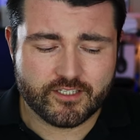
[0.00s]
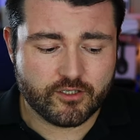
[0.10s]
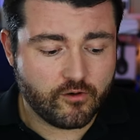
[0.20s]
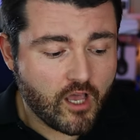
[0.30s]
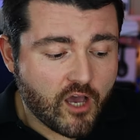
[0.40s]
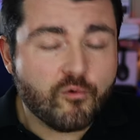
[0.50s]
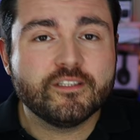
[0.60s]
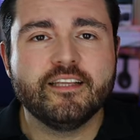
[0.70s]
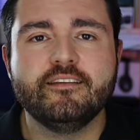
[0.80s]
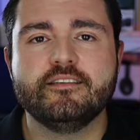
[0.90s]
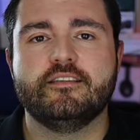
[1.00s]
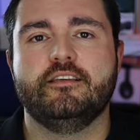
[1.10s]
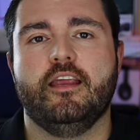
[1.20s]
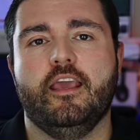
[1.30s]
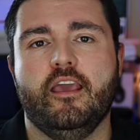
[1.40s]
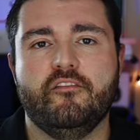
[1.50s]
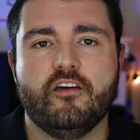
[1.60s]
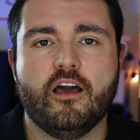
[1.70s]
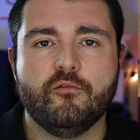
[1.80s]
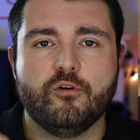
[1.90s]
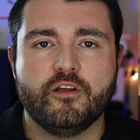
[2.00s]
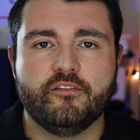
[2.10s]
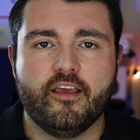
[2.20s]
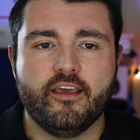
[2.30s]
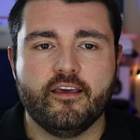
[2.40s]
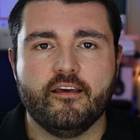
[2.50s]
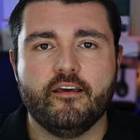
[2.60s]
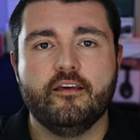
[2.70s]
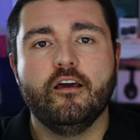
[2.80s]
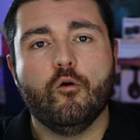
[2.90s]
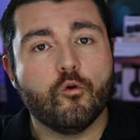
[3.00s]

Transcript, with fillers: So within the city, if I want to take a